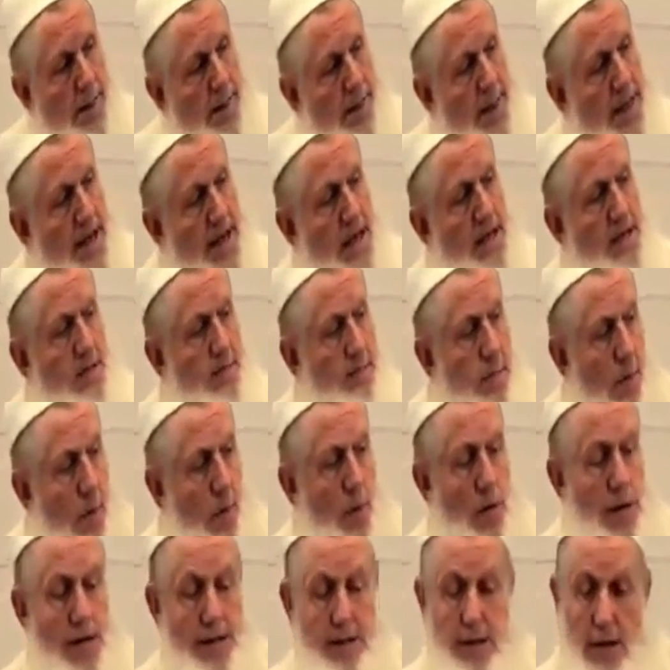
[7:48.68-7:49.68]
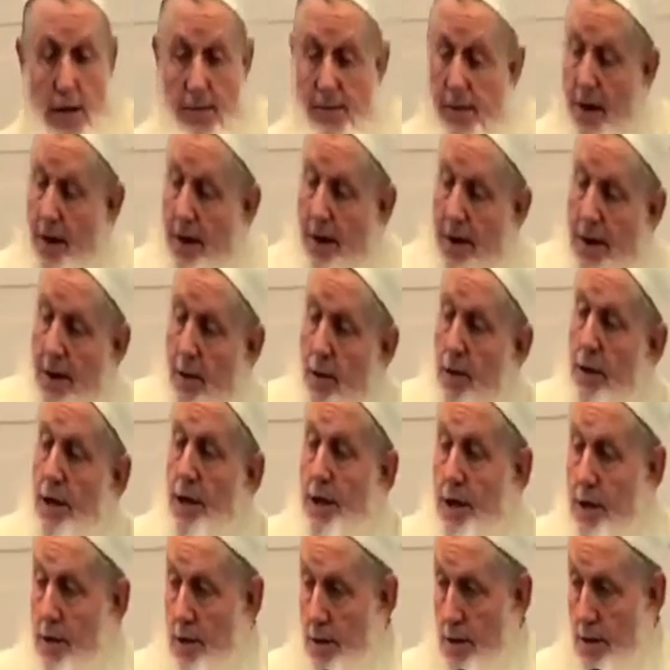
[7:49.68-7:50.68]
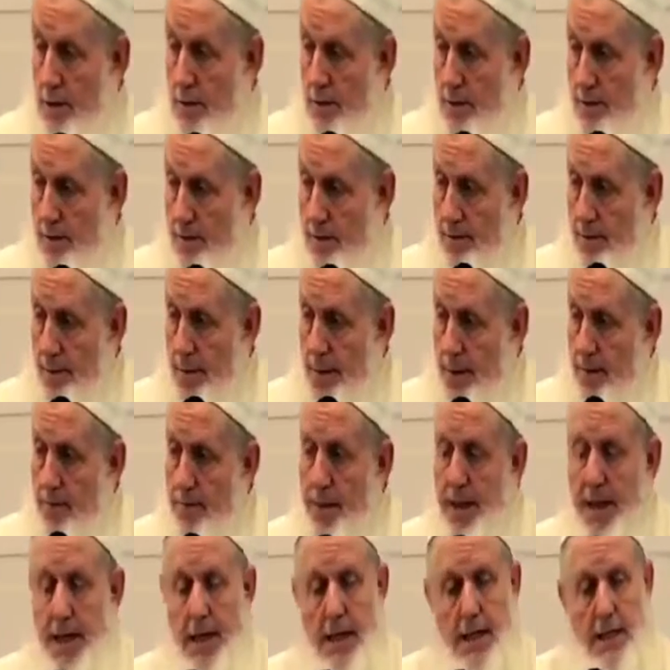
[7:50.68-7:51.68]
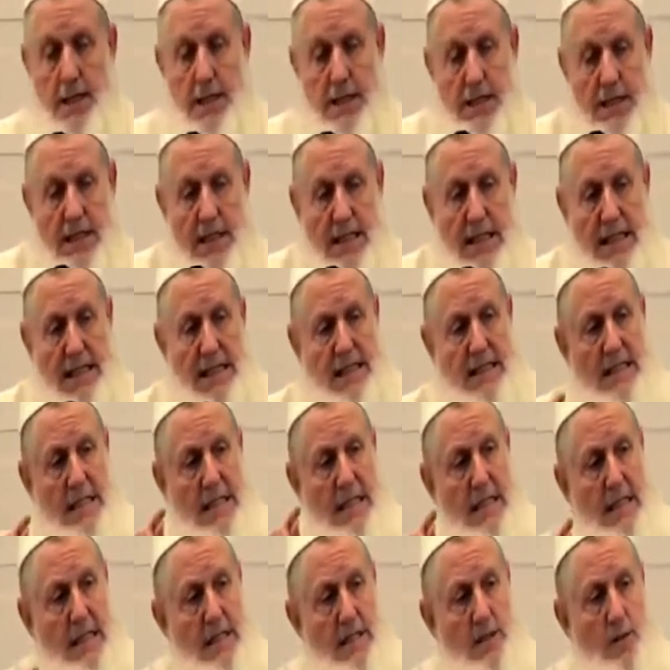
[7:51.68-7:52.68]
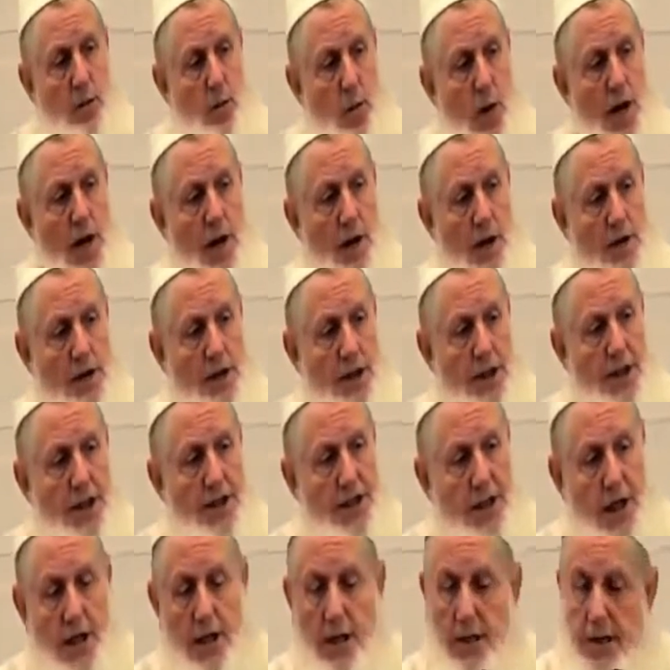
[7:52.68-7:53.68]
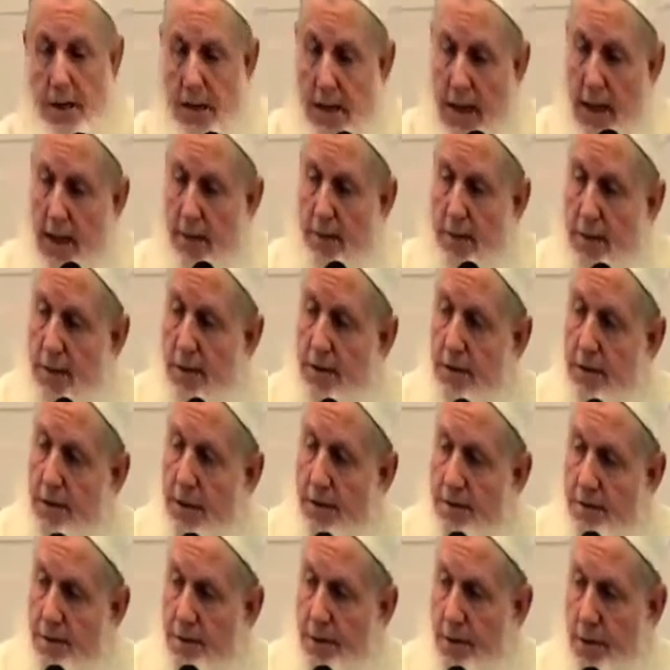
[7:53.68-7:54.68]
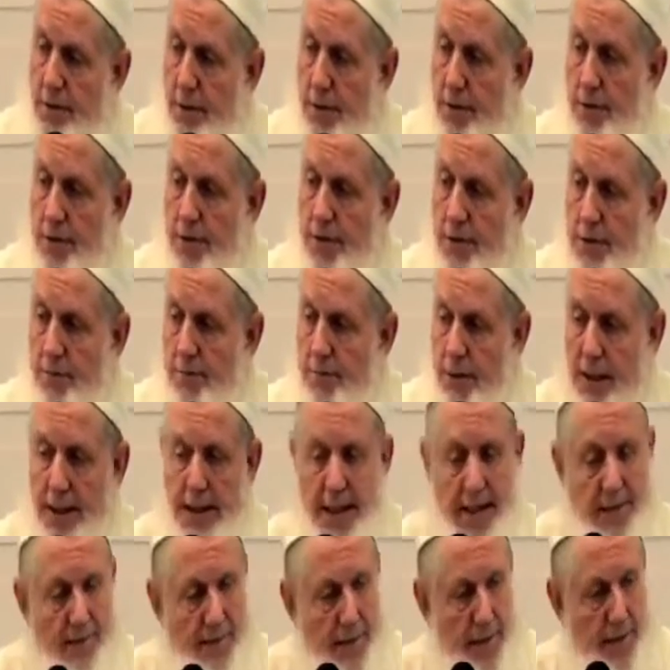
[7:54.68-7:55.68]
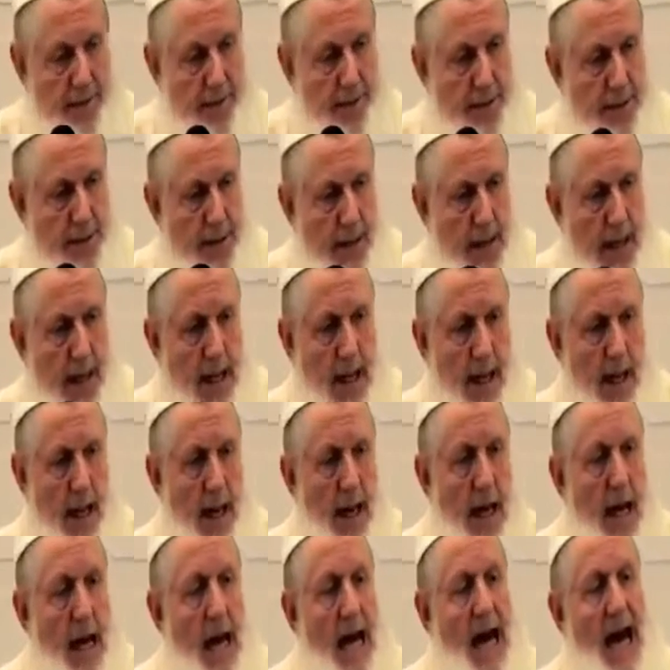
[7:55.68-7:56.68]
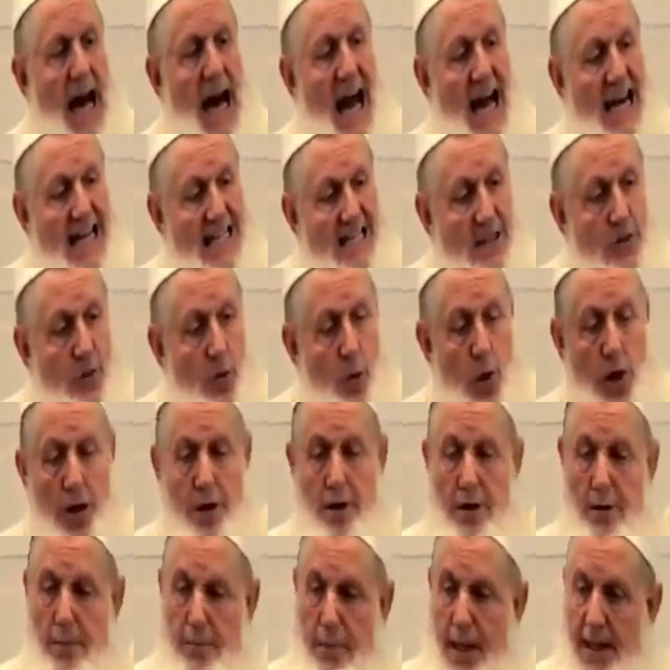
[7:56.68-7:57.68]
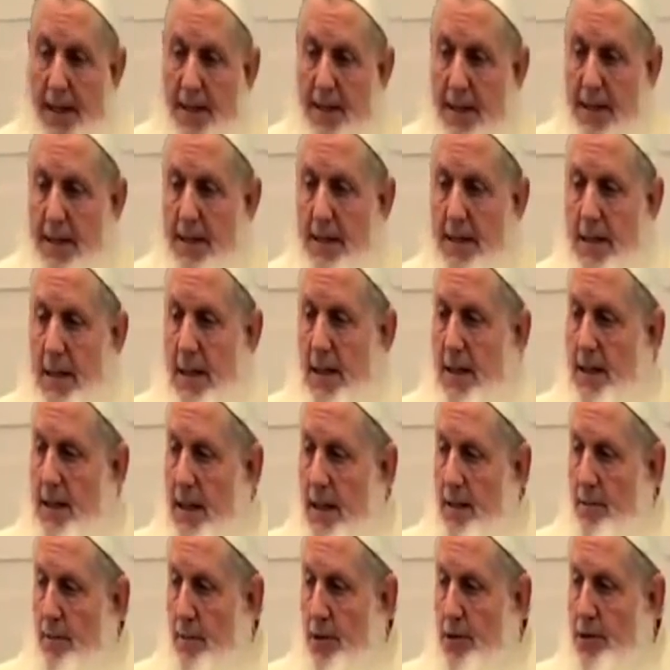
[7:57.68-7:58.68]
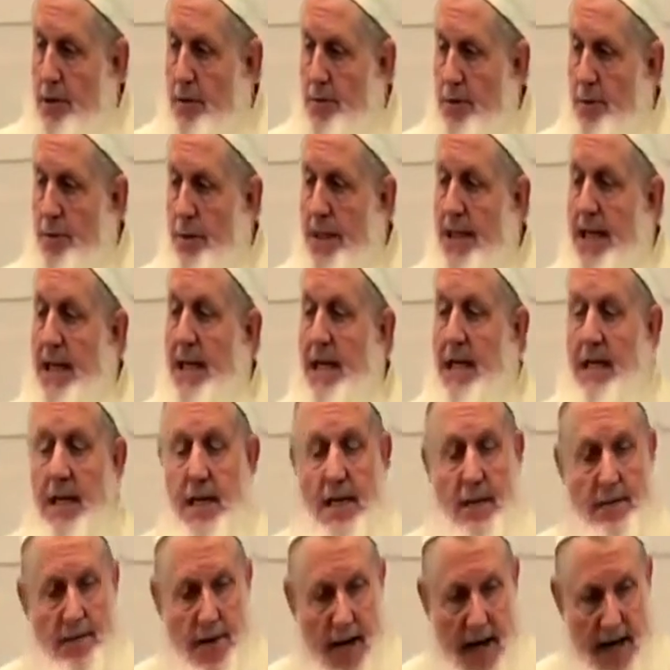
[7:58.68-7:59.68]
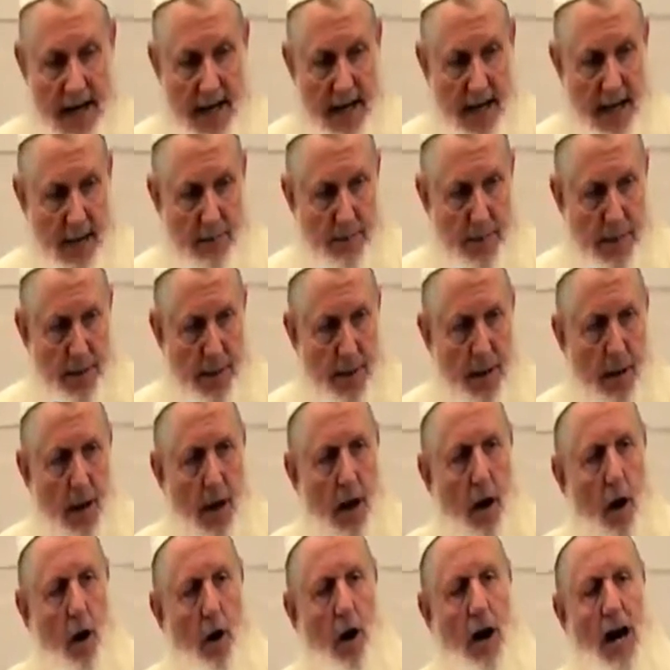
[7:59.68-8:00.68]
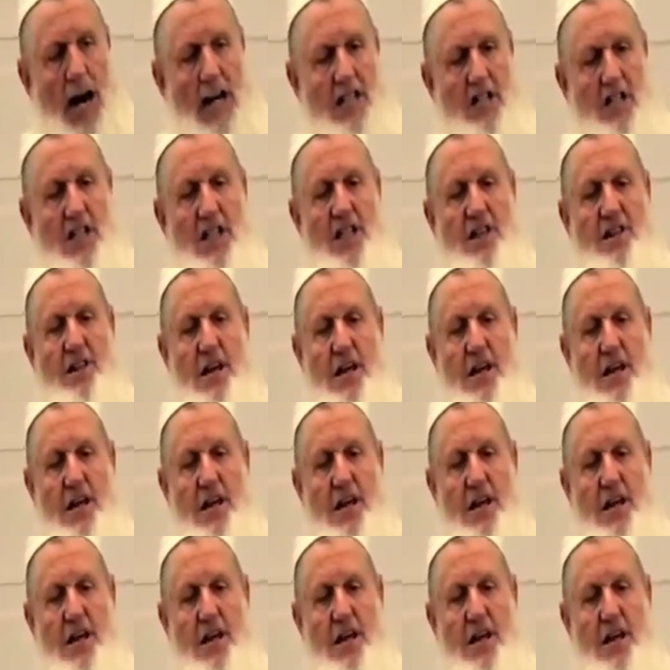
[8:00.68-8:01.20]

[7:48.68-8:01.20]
These points are very critical because this is where Shaitan comes to confuse the believers. And it's one of the places that Muslims begin to divide up, or actually